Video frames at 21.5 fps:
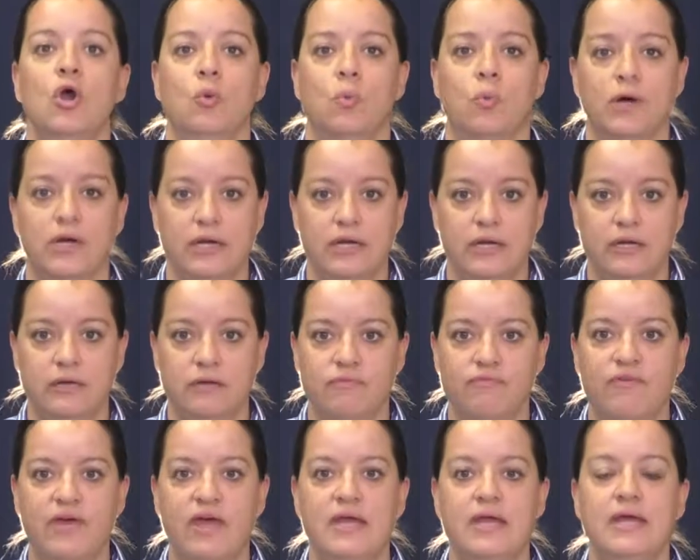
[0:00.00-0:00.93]
We're going to
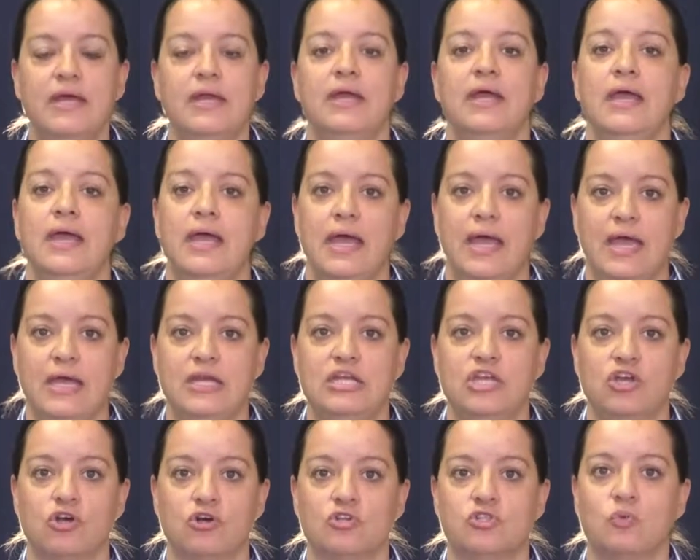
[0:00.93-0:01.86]
defend it, and
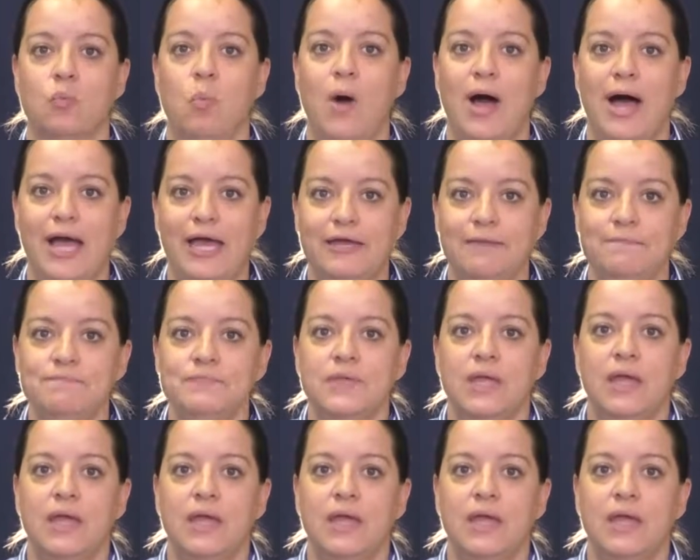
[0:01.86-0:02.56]
here's why.